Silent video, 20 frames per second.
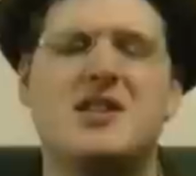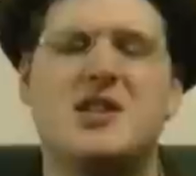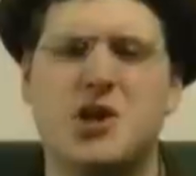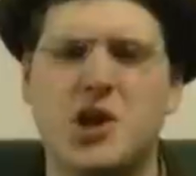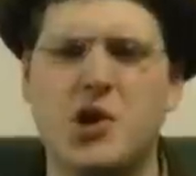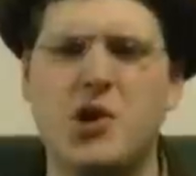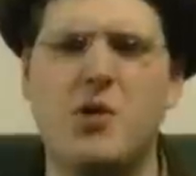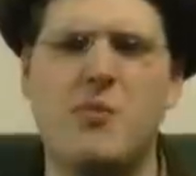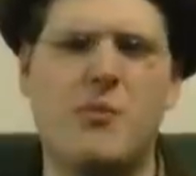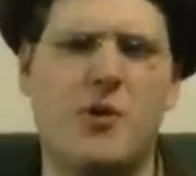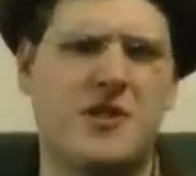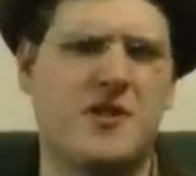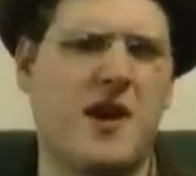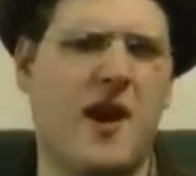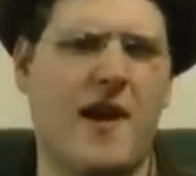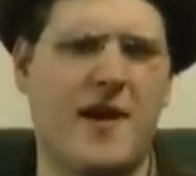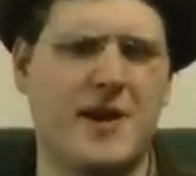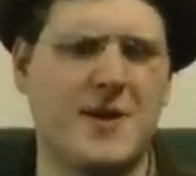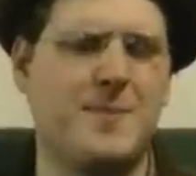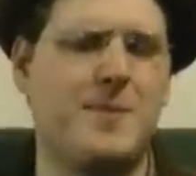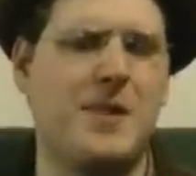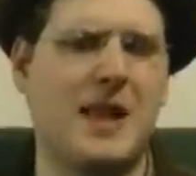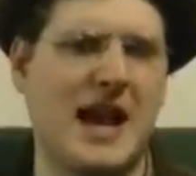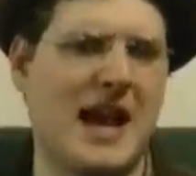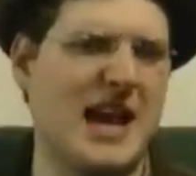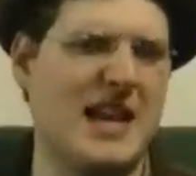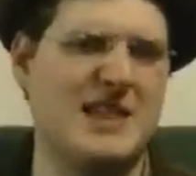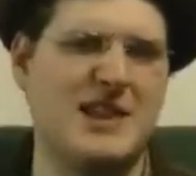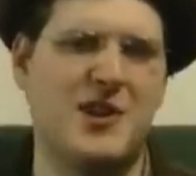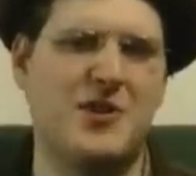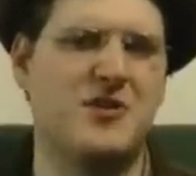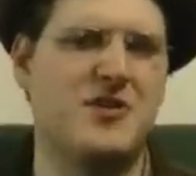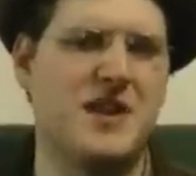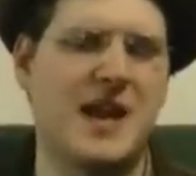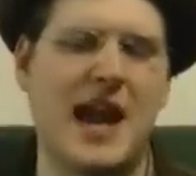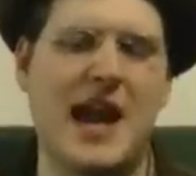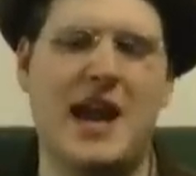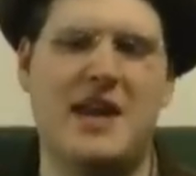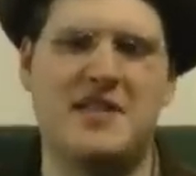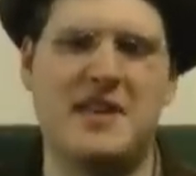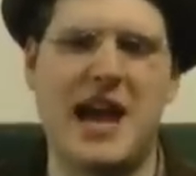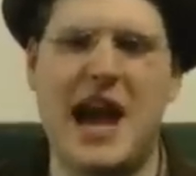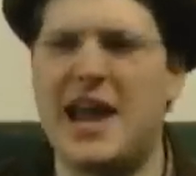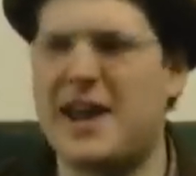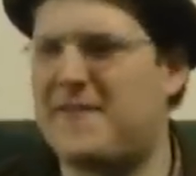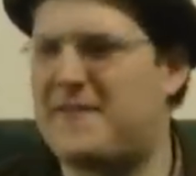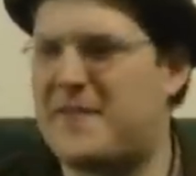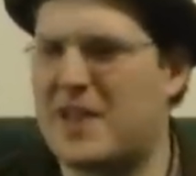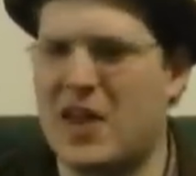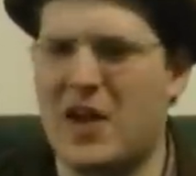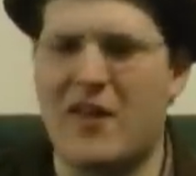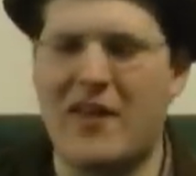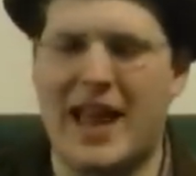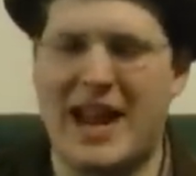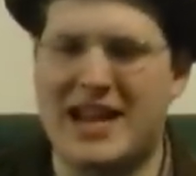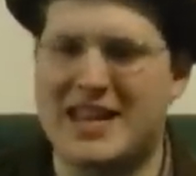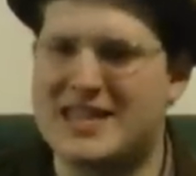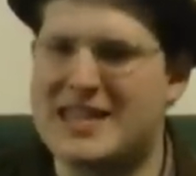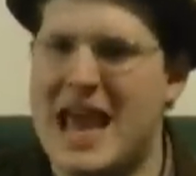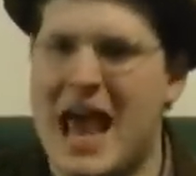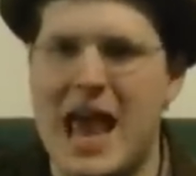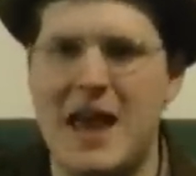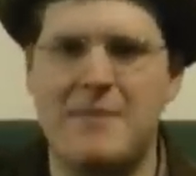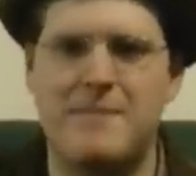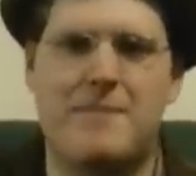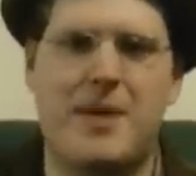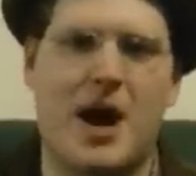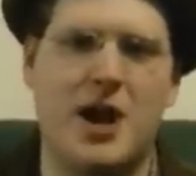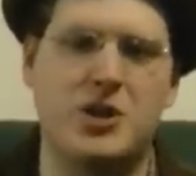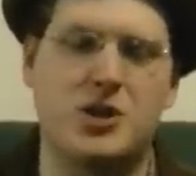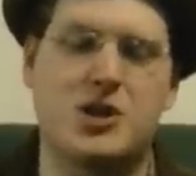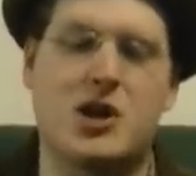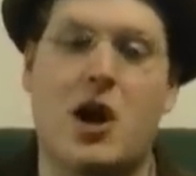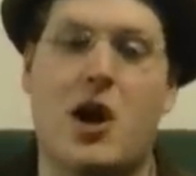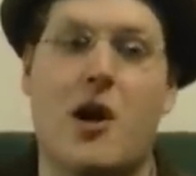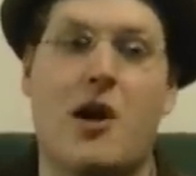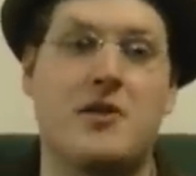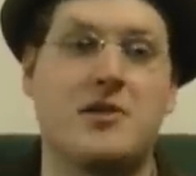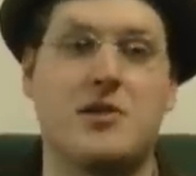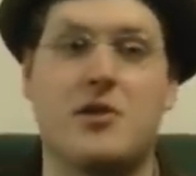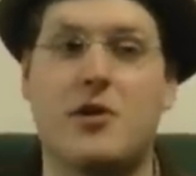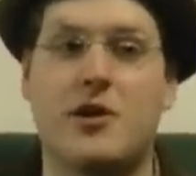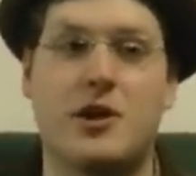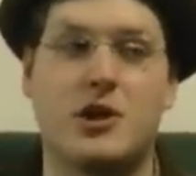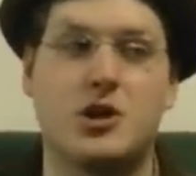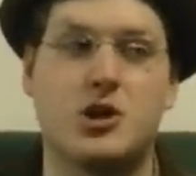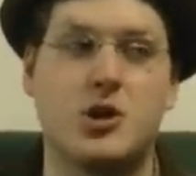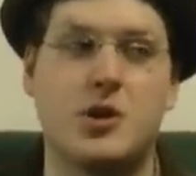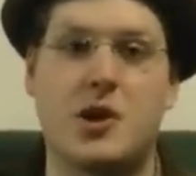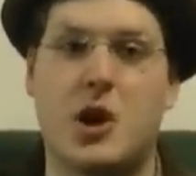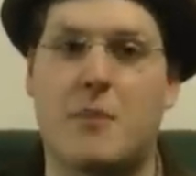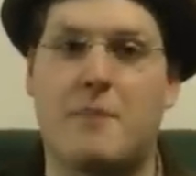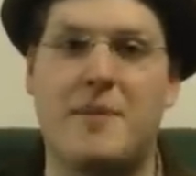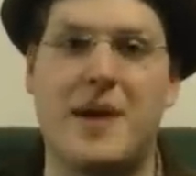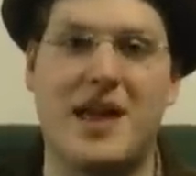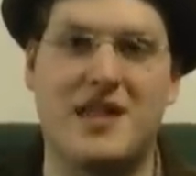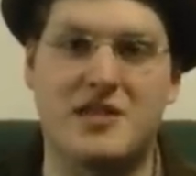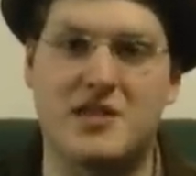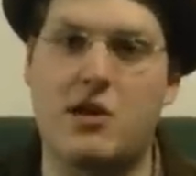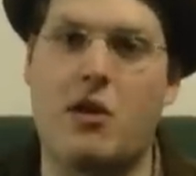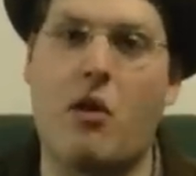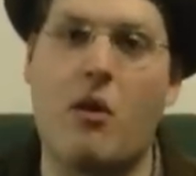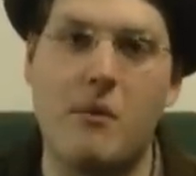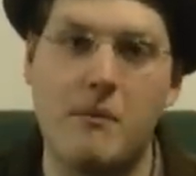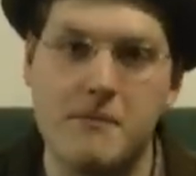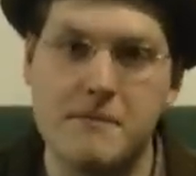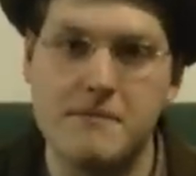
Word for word: Doom was hard to play in those days. You had to fill out like 10 punch cards in order to shoot your pistol.